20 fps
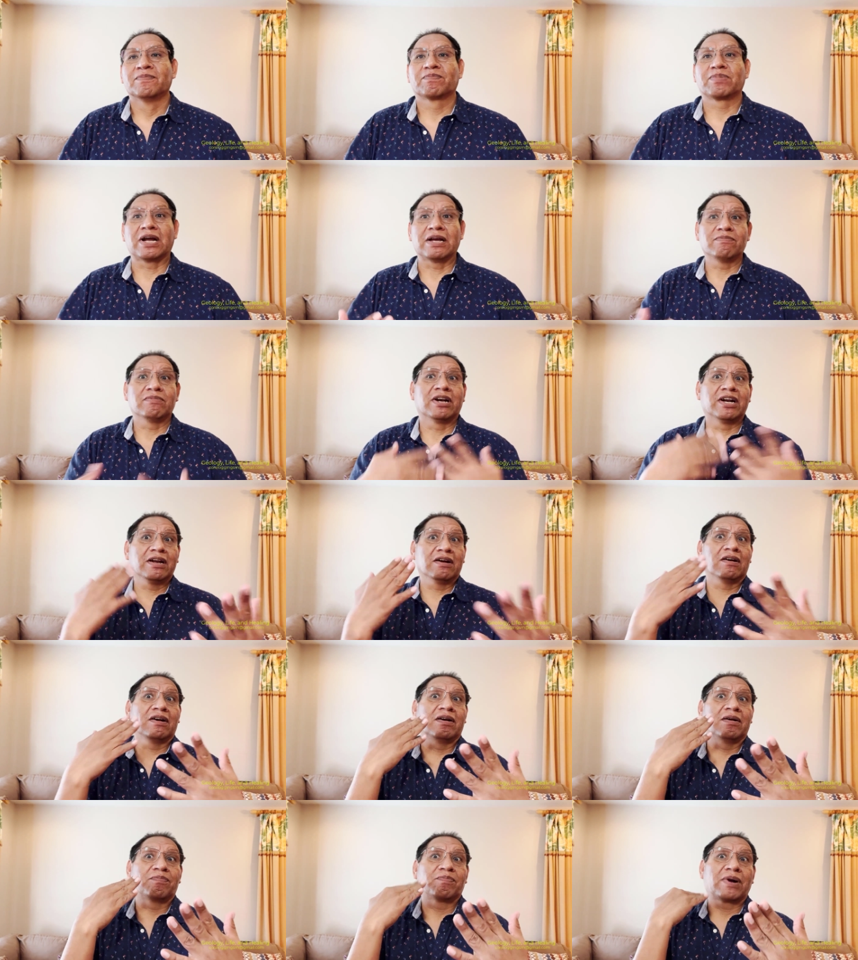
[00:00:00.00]

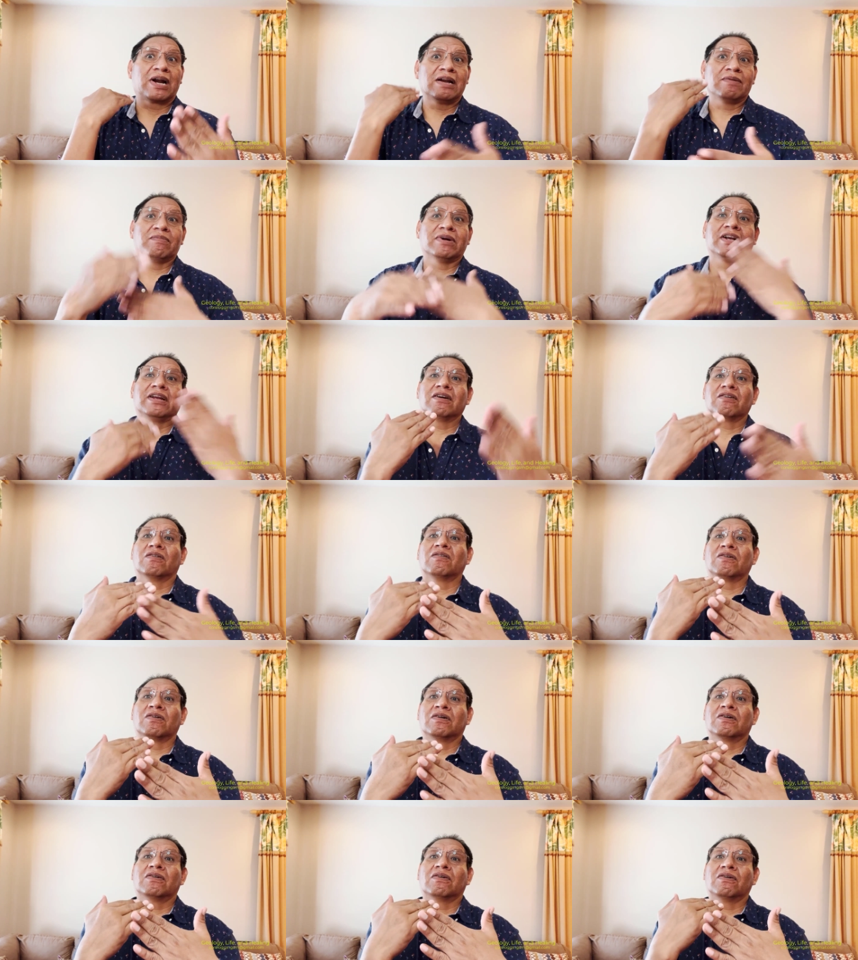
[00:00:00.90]
Primary
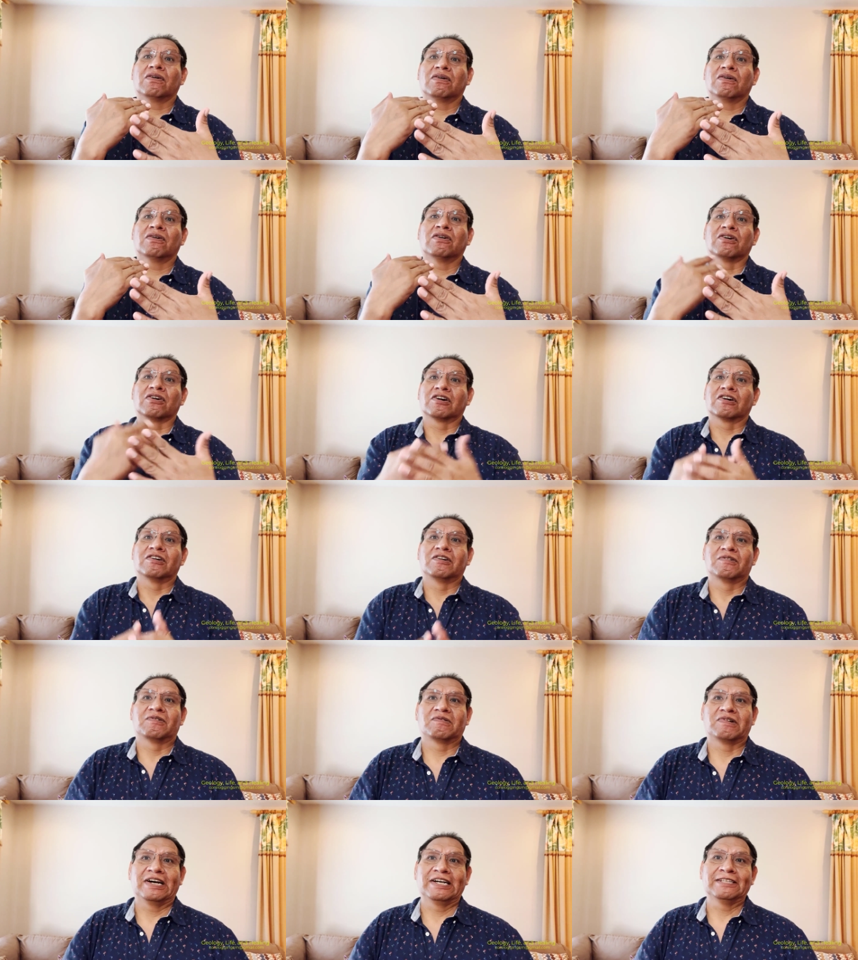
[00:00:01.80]
ore,
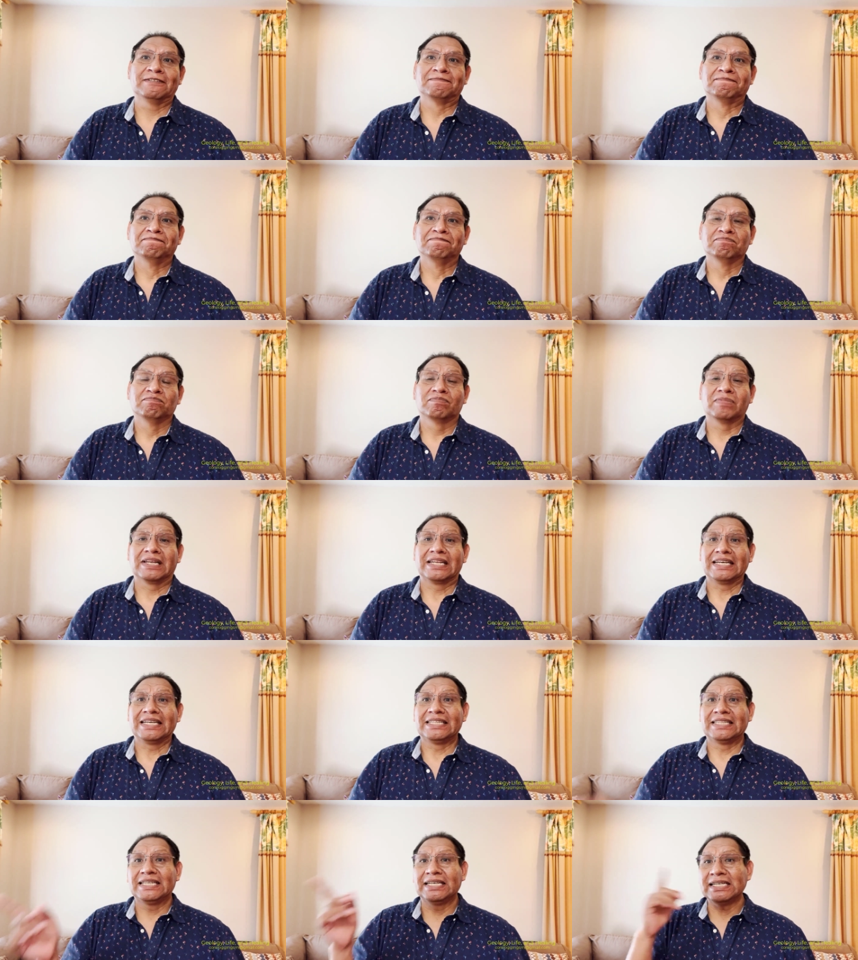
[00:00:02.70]
right? But
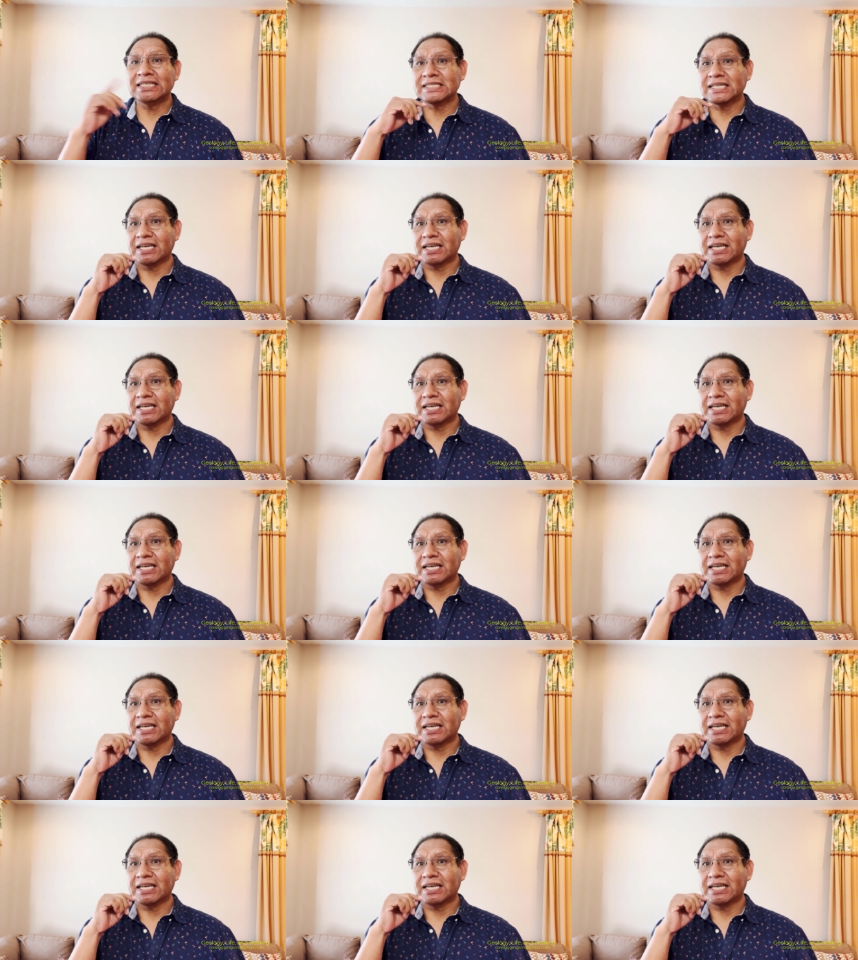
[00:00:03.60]
in this